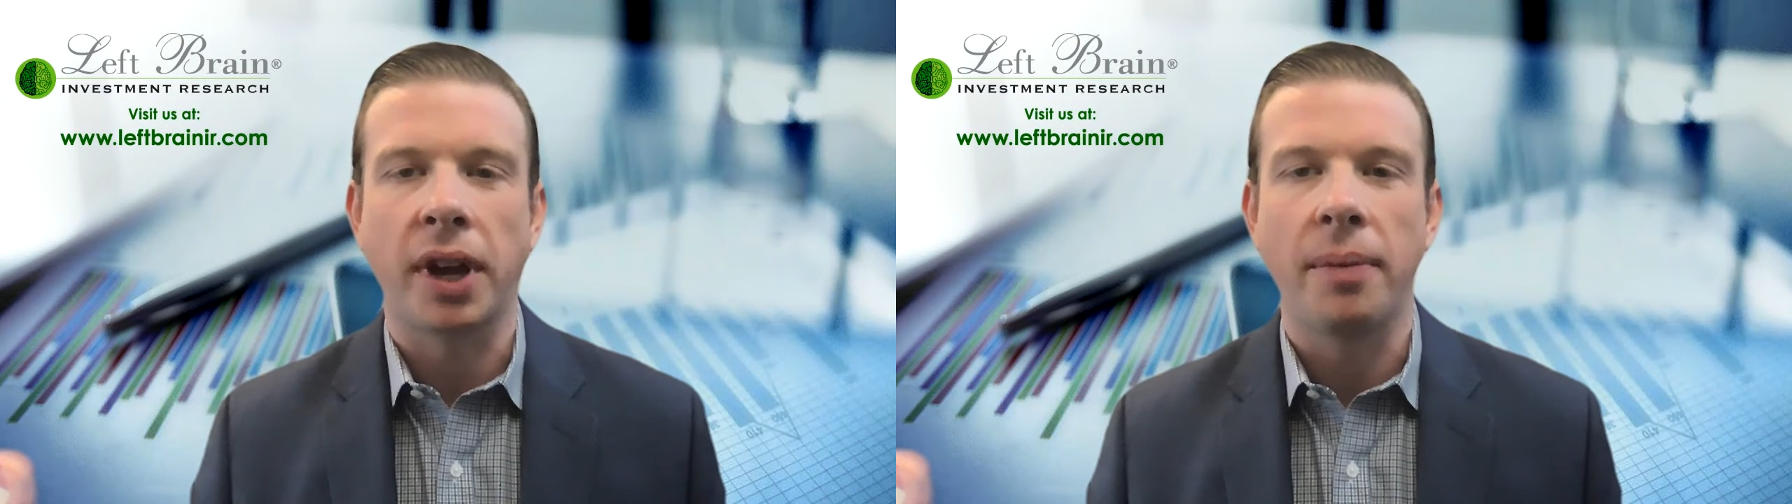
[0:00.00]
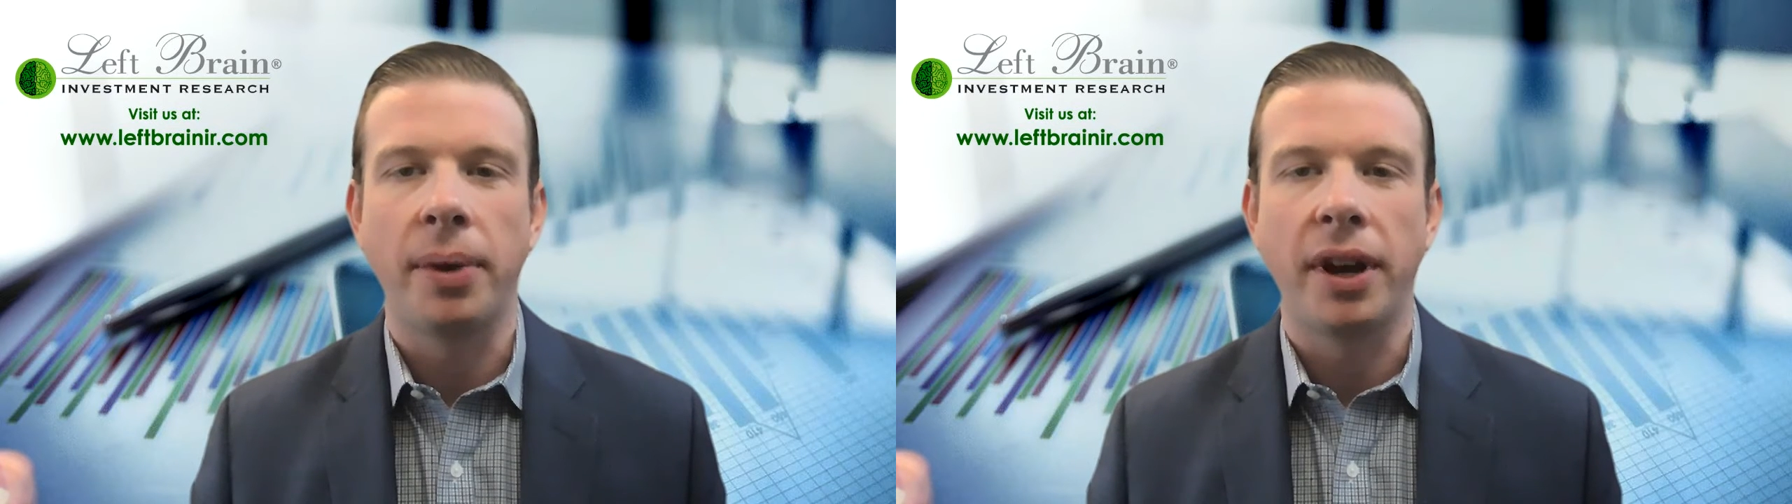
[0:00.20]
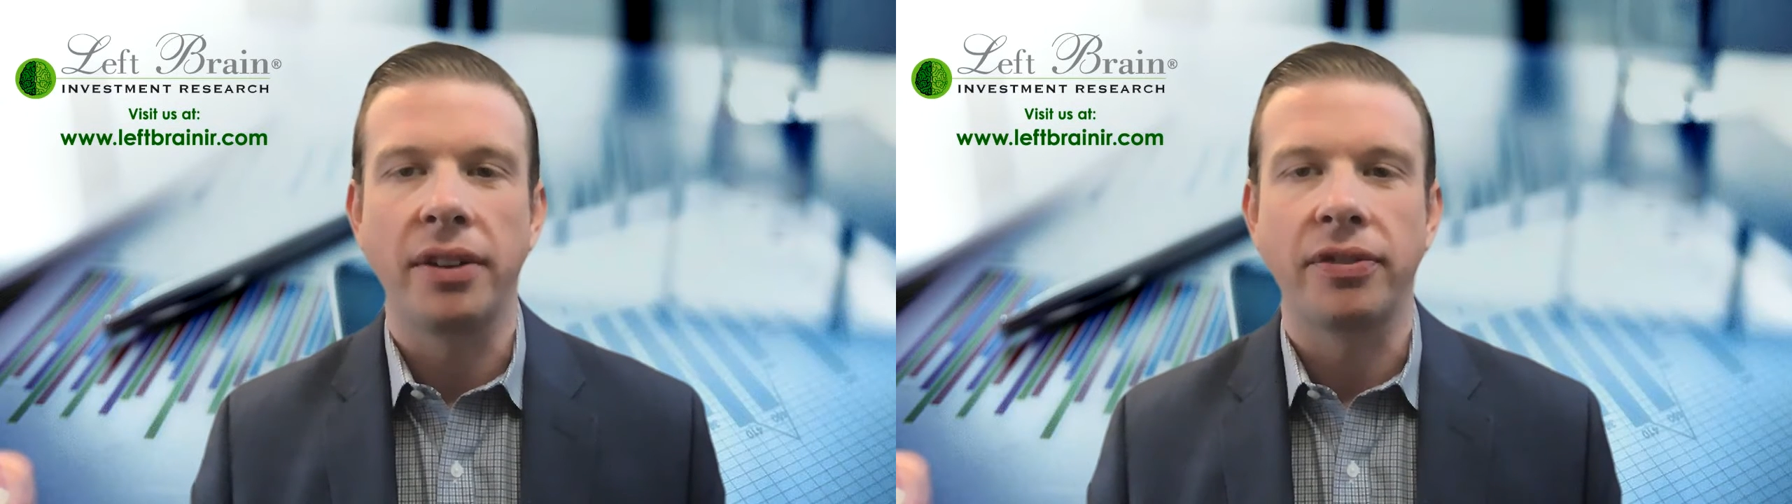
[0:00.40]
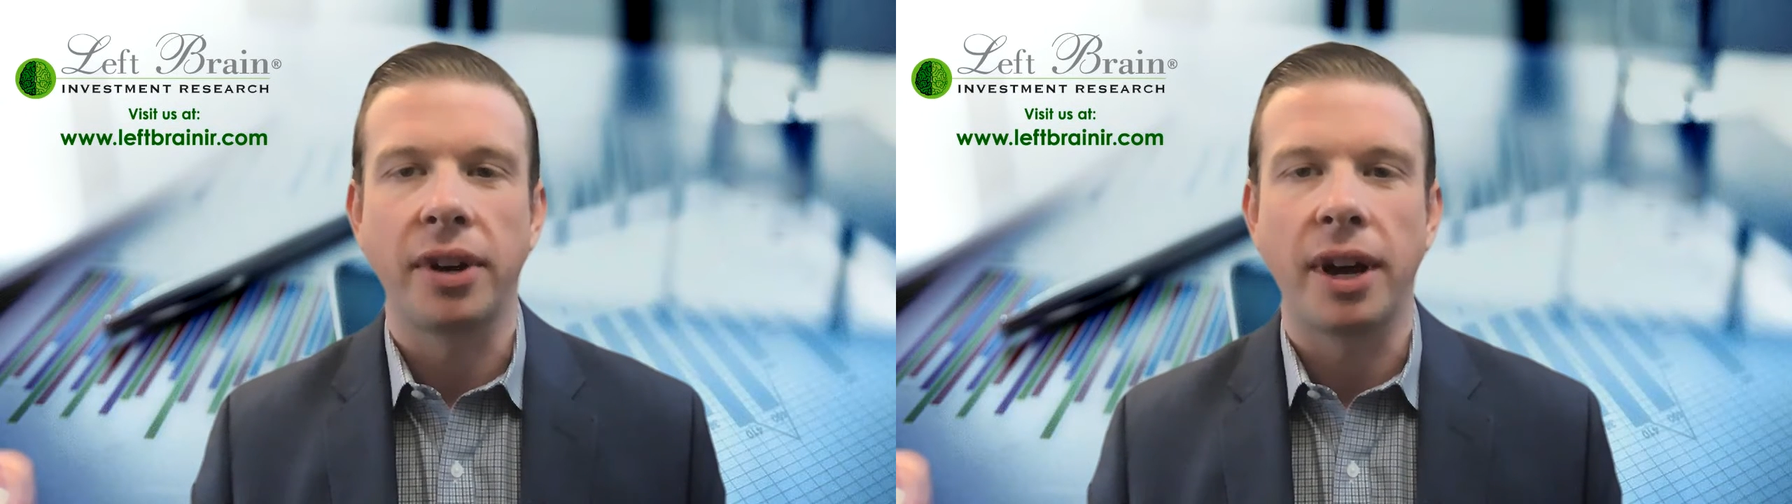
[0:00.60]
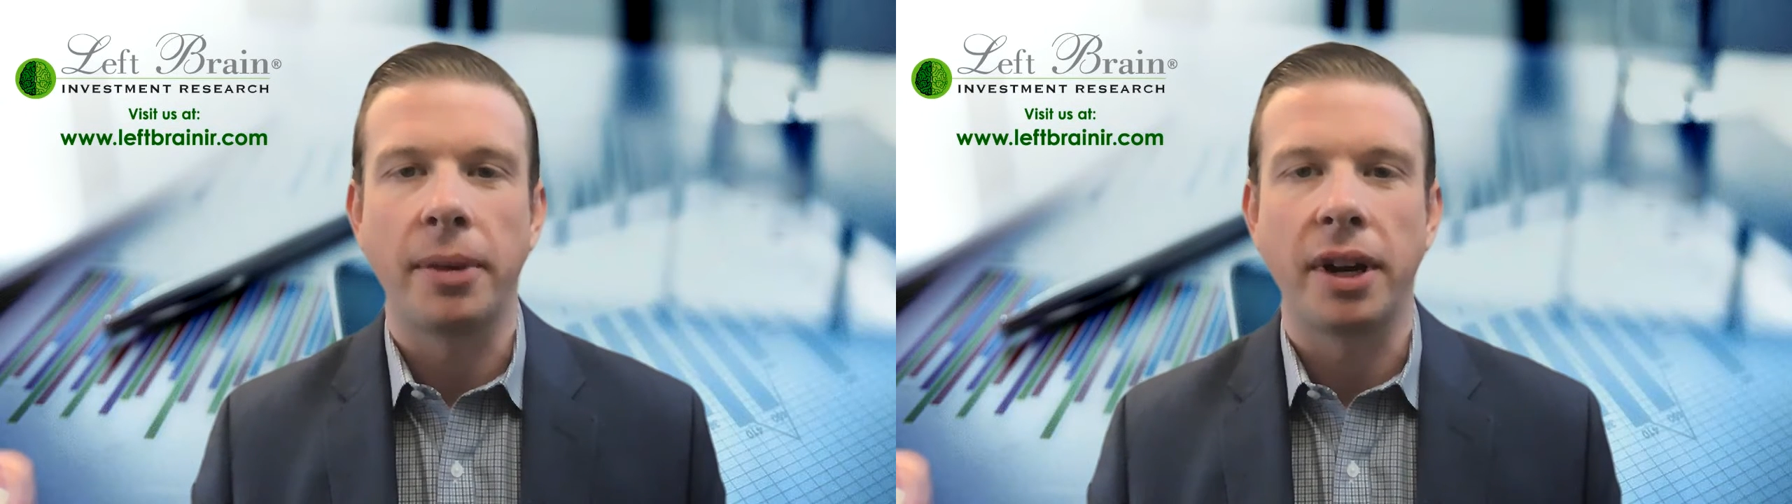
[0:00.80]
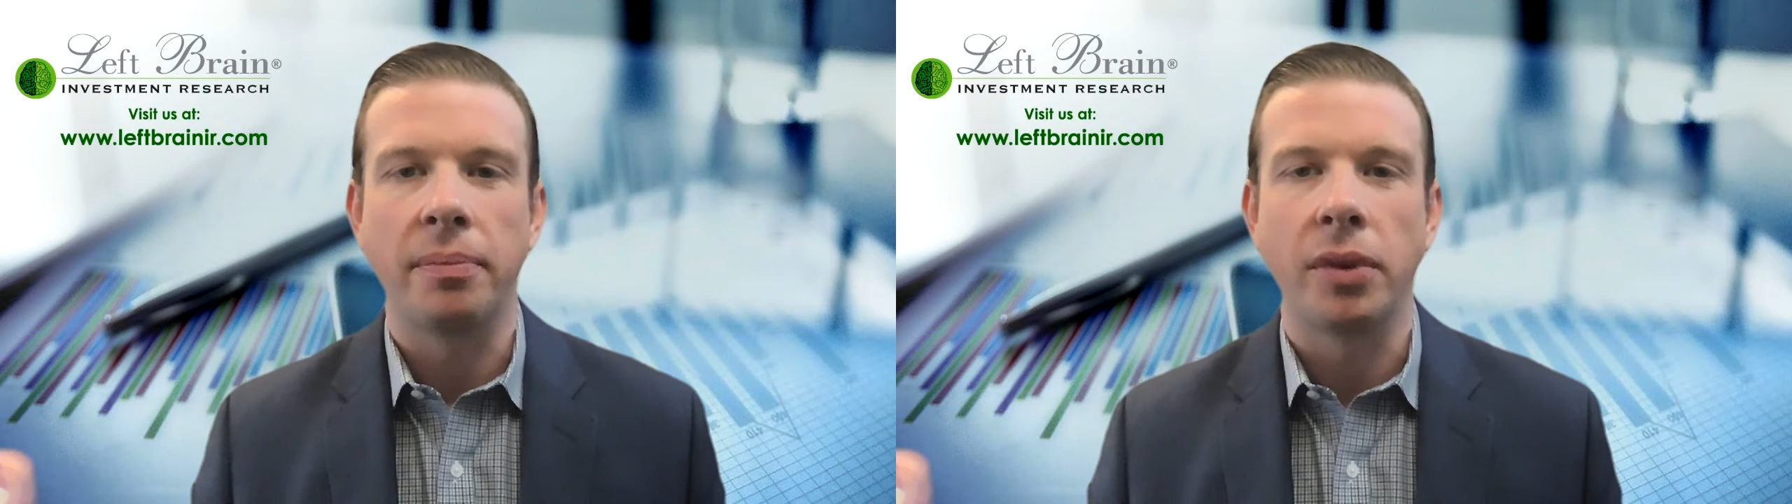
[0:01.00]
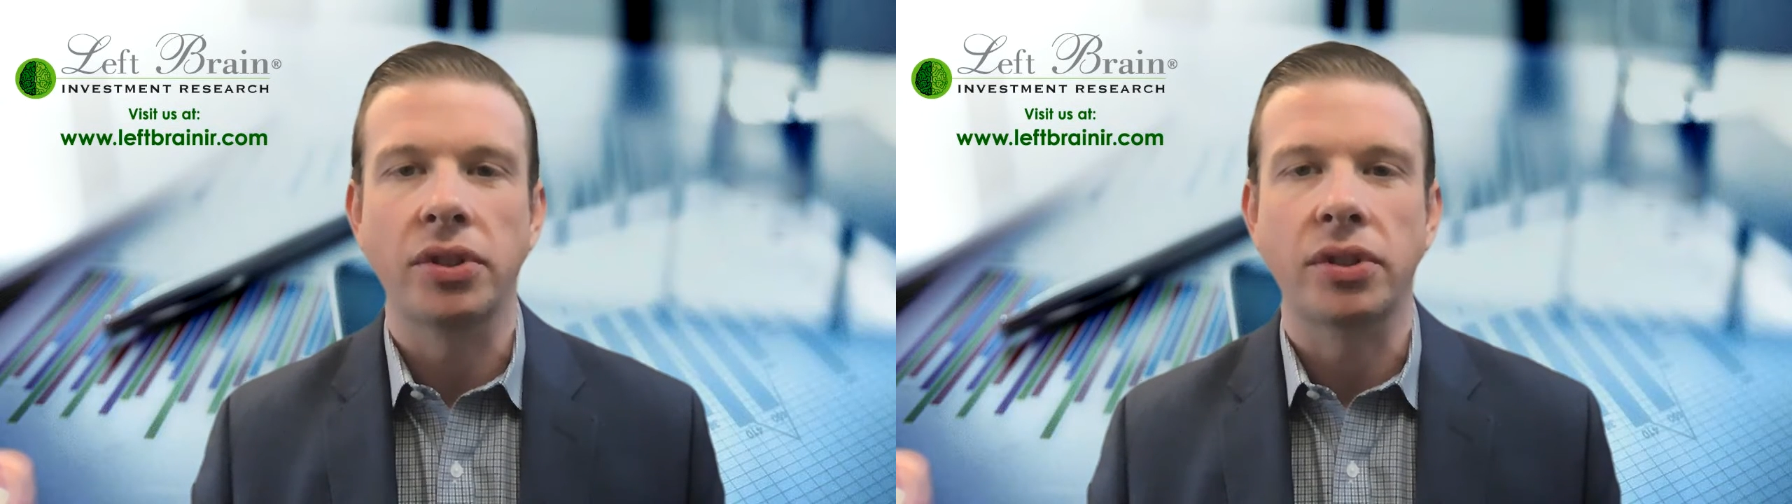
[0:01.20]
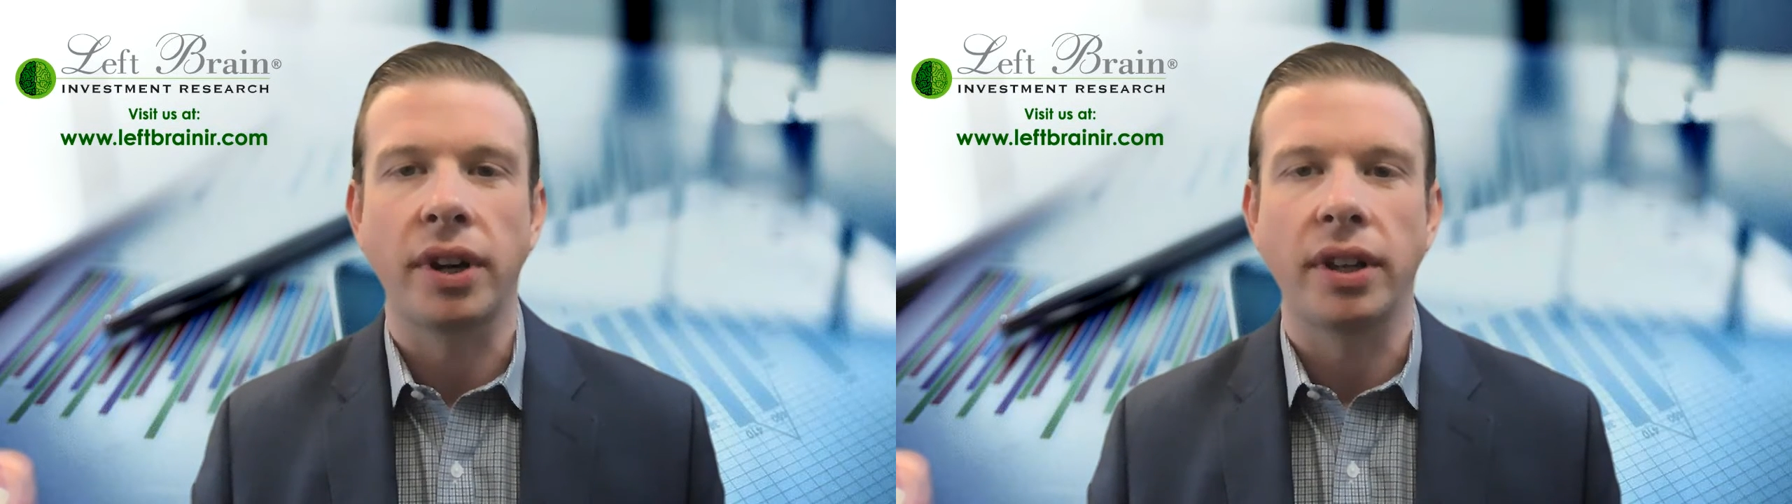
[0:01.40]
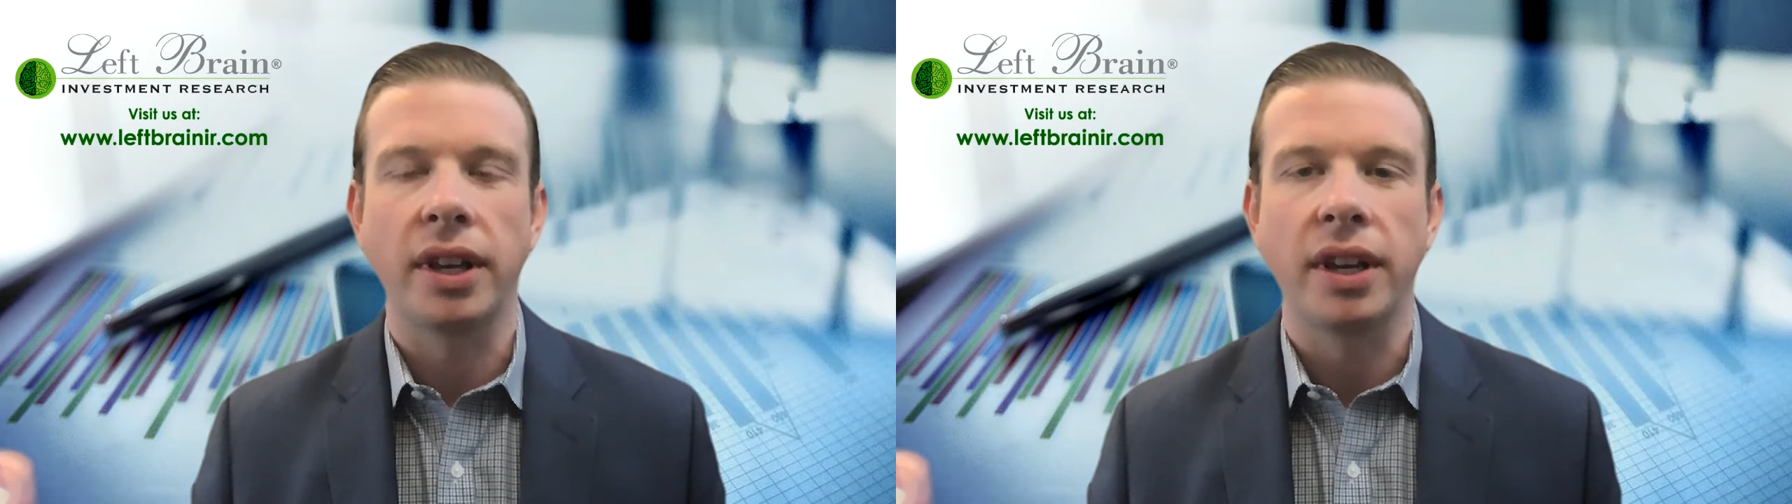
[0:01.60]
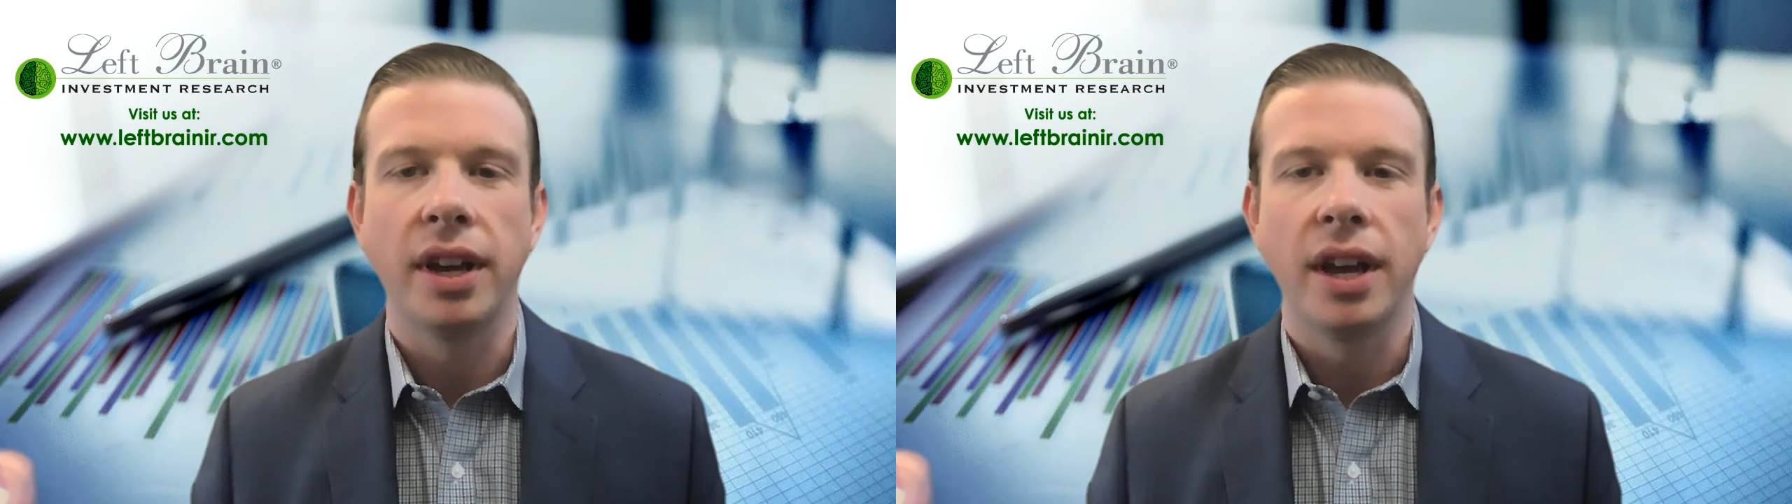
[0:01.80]
compounding phenomenon most
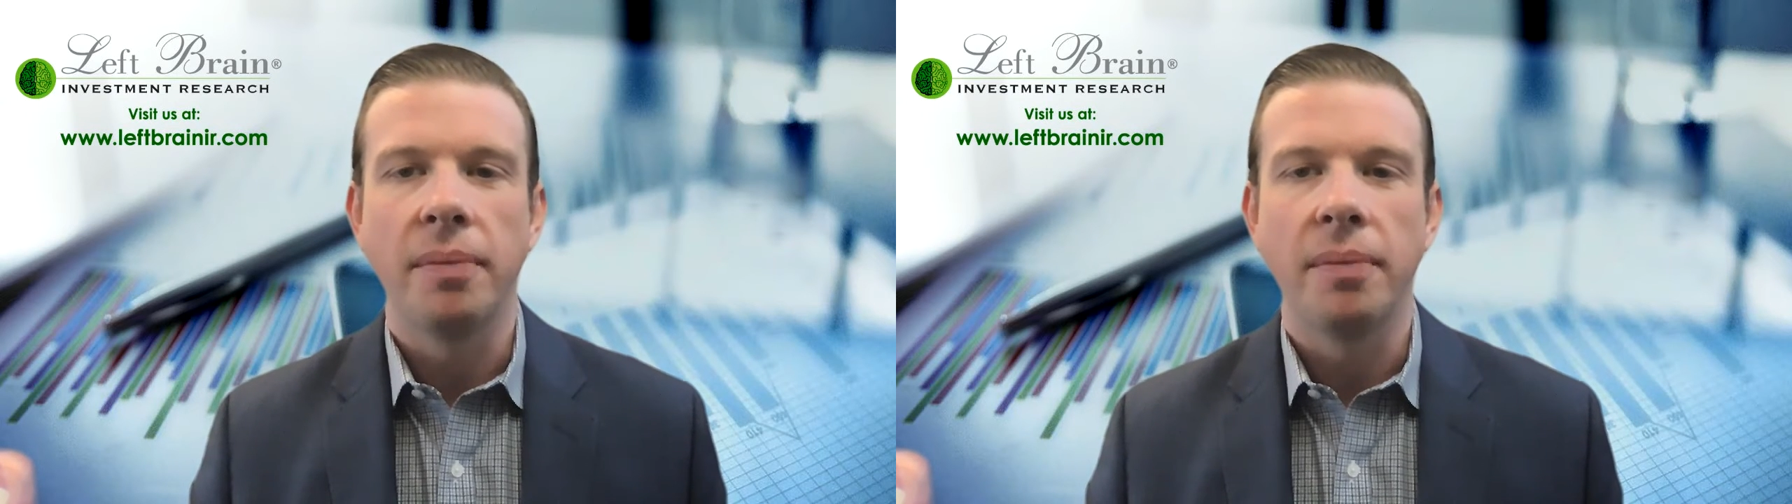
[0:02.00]
greatly